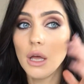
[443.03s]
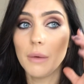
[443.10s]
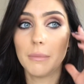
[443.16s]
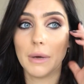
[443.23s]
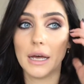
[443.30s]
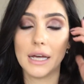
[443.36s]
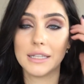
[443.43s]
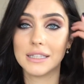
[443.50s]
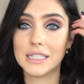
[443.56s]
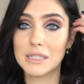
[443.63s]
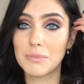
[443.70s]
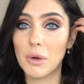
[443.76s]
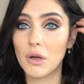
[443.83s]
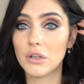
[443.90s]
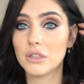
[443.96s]
but at this
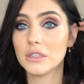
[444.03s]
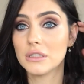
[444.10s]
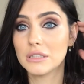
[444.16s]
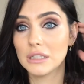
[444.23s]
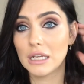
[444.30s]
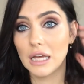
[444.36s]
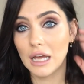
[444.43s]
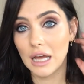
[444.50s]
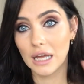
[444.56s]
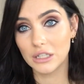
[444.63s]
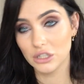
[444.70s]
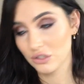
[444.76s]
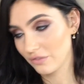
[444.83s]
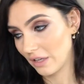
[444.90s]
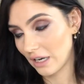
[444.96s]
point I
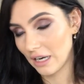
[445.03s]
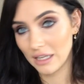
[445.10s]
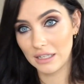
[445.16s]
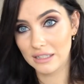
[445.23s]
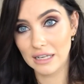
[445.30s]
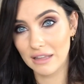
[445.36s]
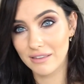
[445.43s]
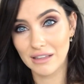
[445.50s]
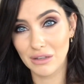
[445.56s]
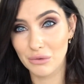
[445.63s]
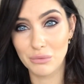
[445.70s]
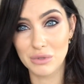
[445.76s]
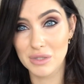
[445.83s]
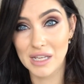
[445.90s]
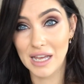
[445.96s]
just felt like nothing
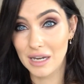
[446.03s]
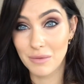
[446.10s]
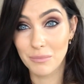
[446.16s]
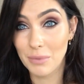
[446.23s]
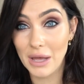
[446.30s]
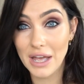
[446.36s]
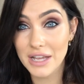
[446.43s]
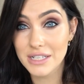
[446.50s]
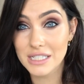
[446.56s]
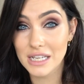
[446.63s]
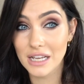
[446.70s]
was getting better,